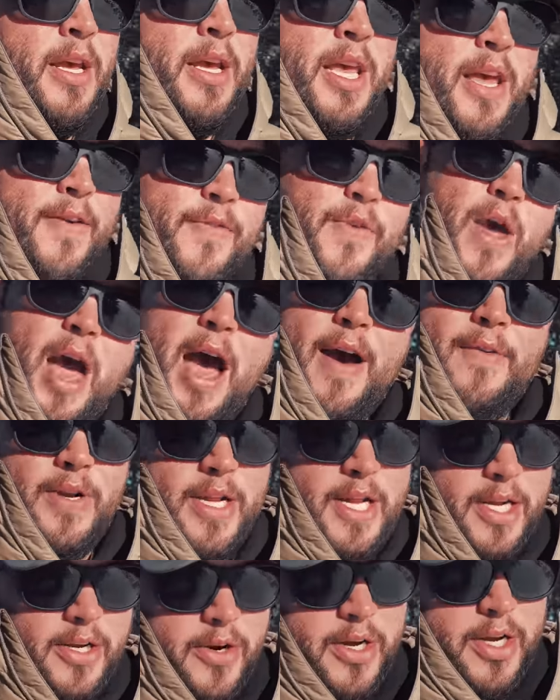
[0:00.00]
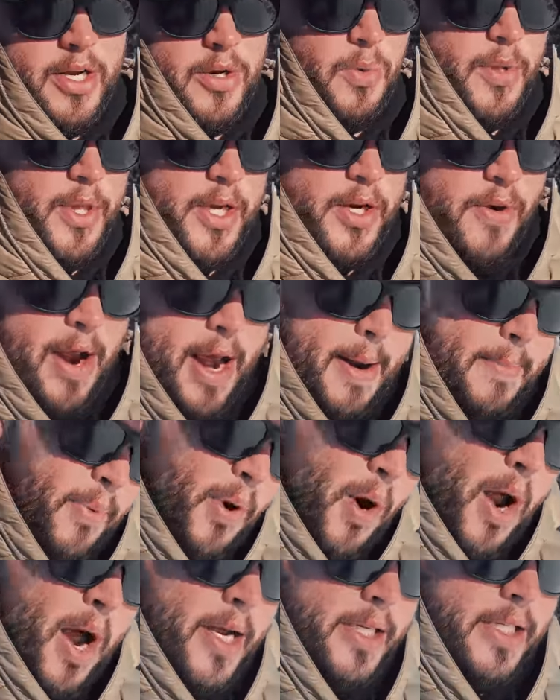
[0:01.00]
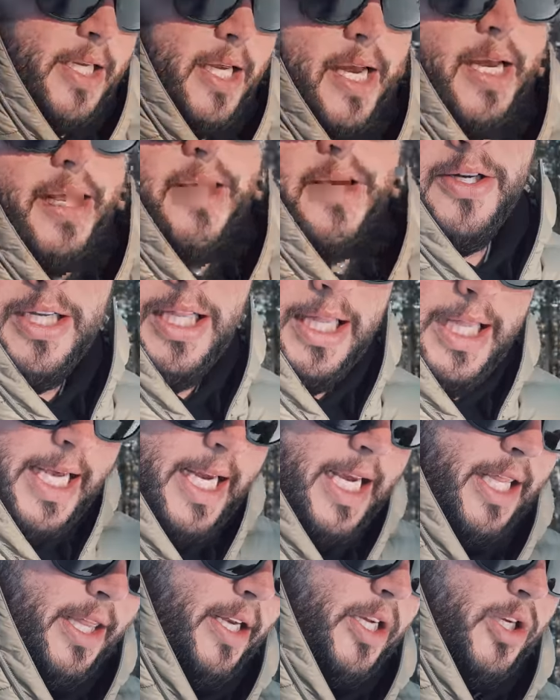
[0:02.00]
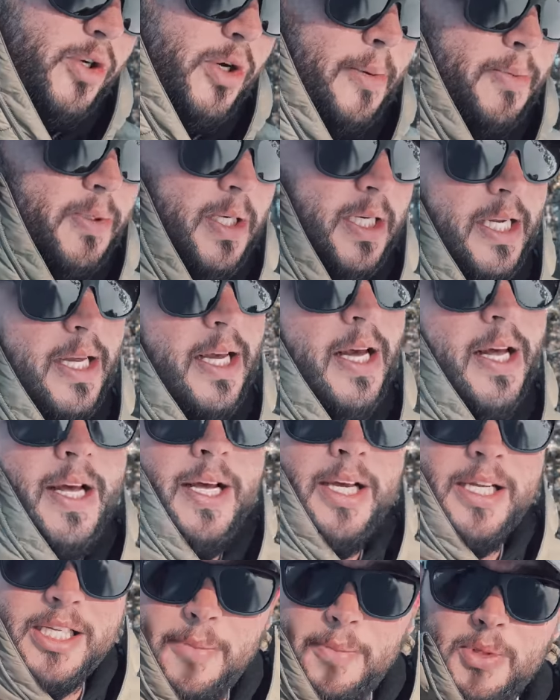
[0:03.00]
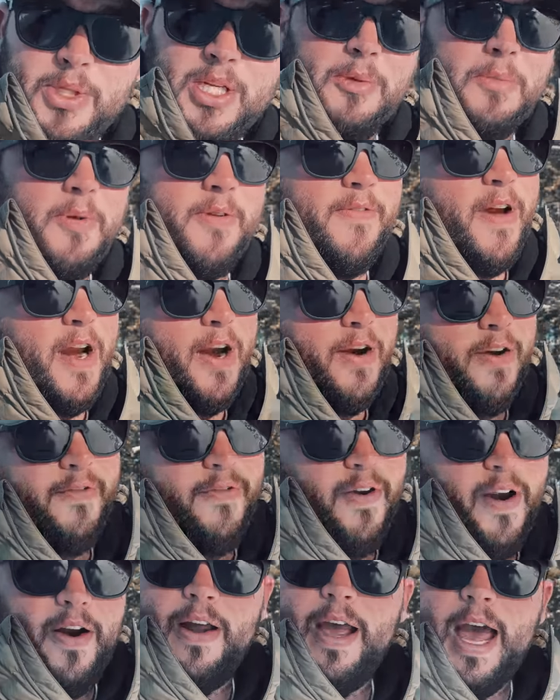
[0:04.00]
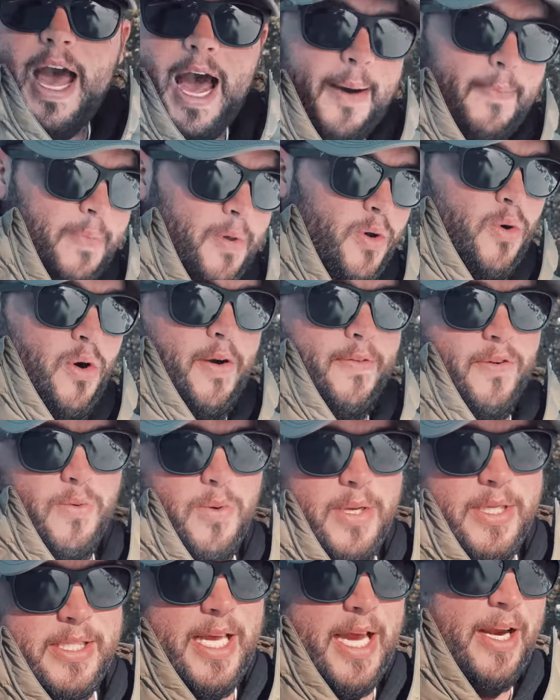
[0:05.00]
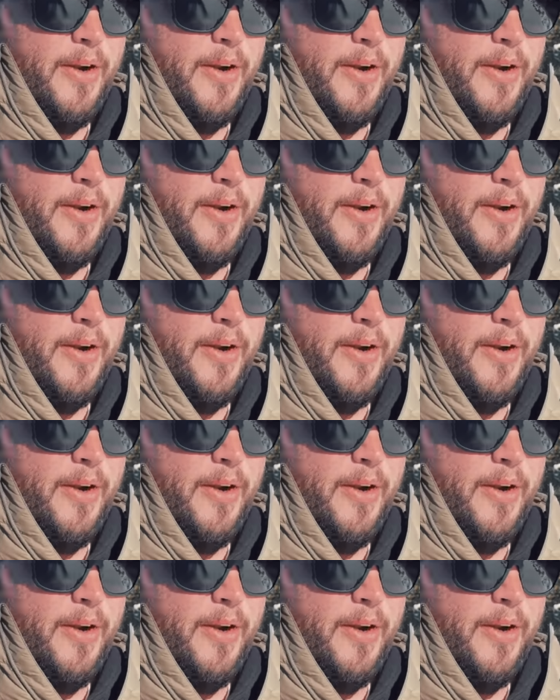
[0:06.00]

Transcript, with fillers: If you haven't entered in to win the grand prize, there's a link in the description. Someone's gonna be very, very happy whoever wins that